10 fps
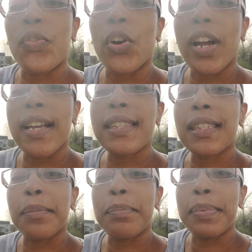for us
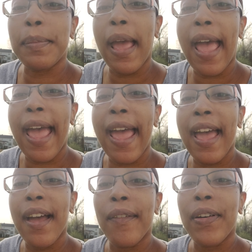to
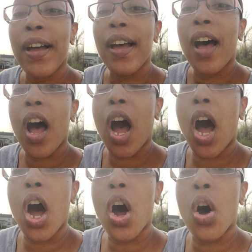have
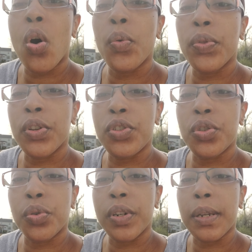all the
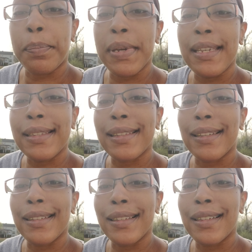joy, the peace, the
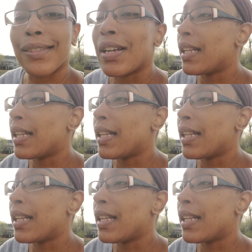love,